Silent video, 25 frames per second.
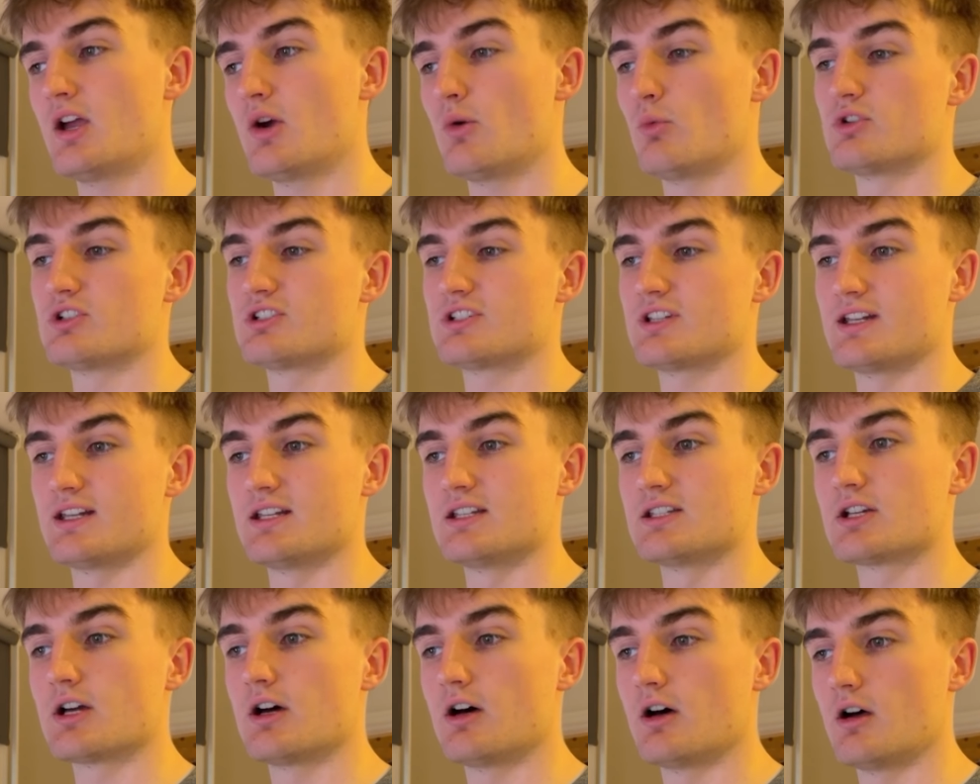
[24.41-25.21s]
which then
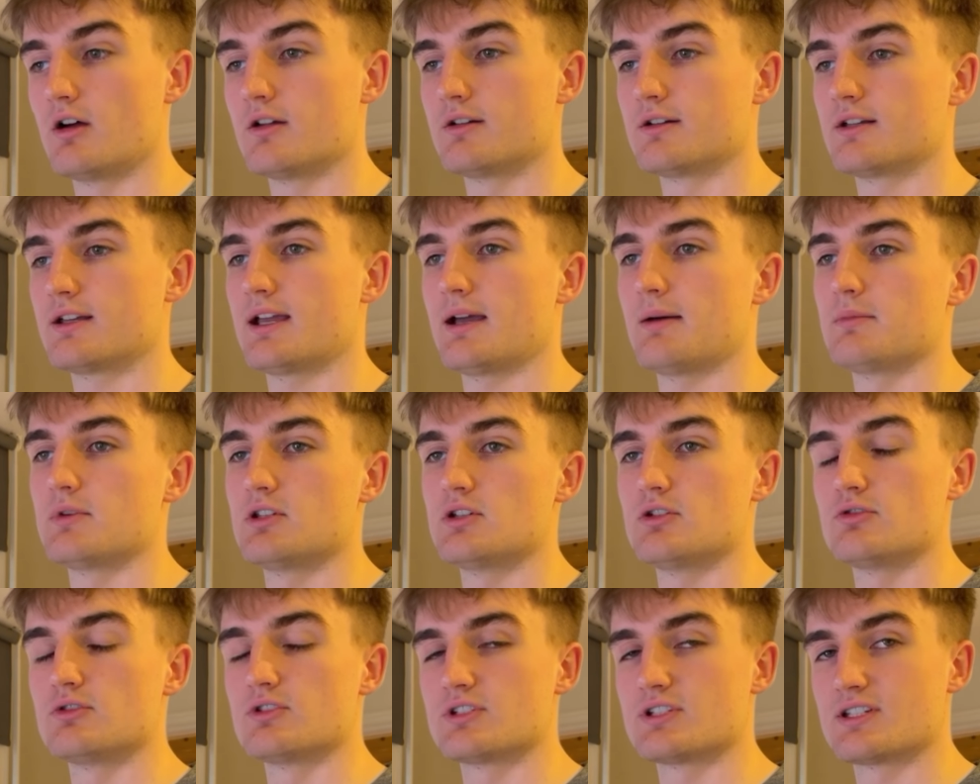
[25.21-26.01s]
in turn can be
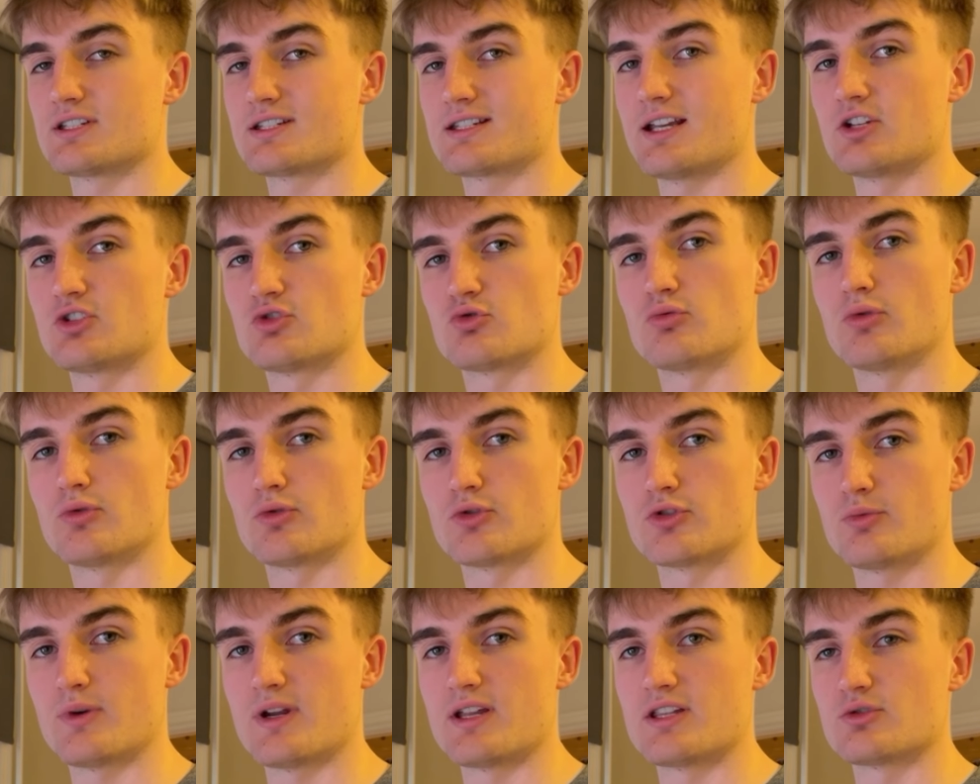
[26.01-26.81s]
used to schedule
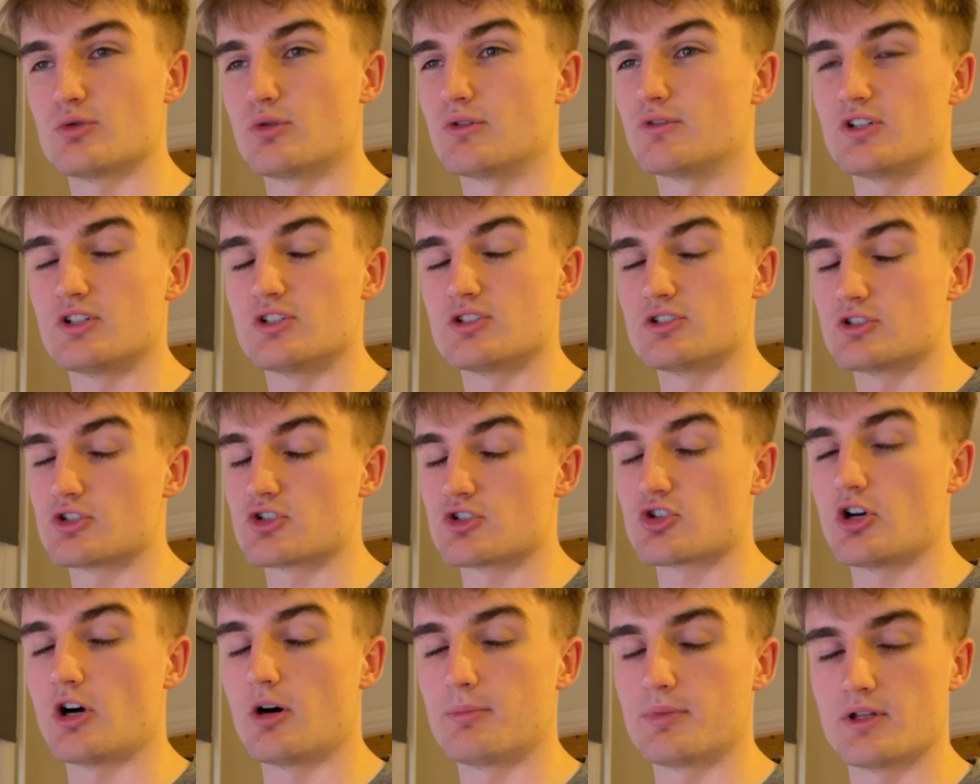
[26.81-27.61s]
tweets or for you to
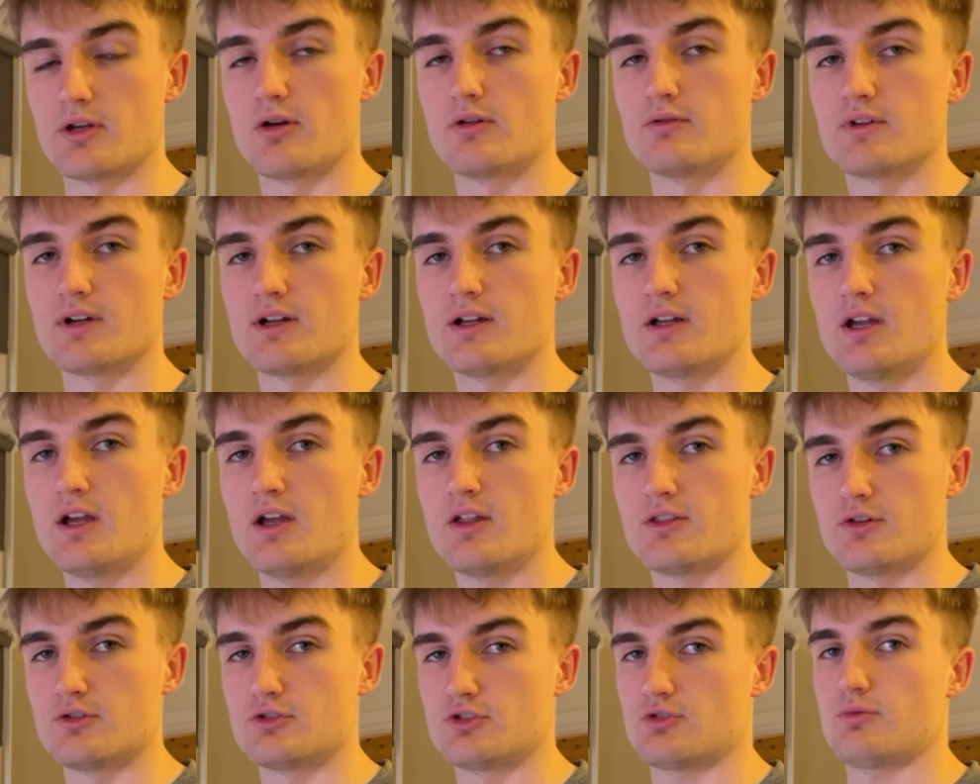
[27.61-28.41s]
just copy over
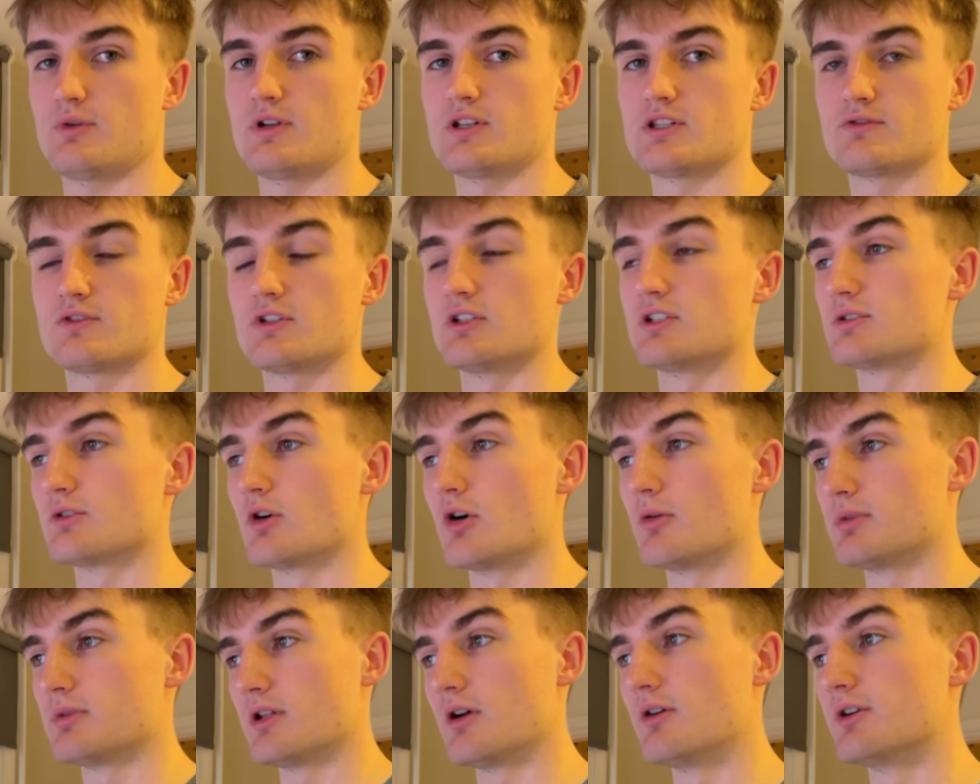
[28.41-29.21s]
those tweets for you to
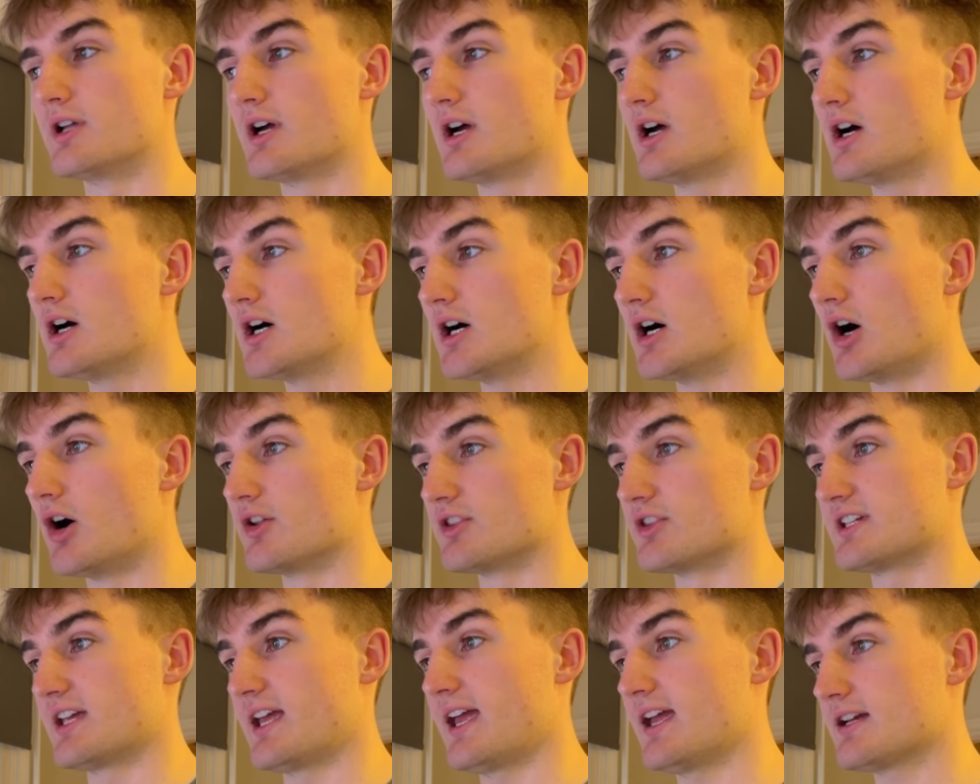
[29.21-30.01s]
upload
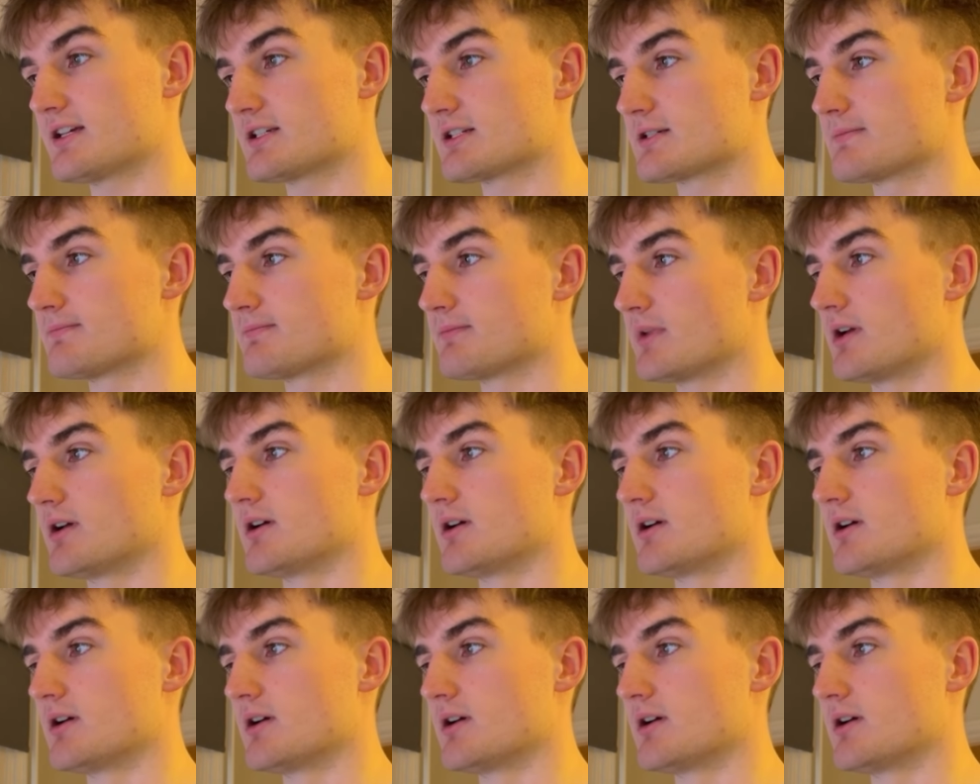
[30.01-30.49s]
onto X.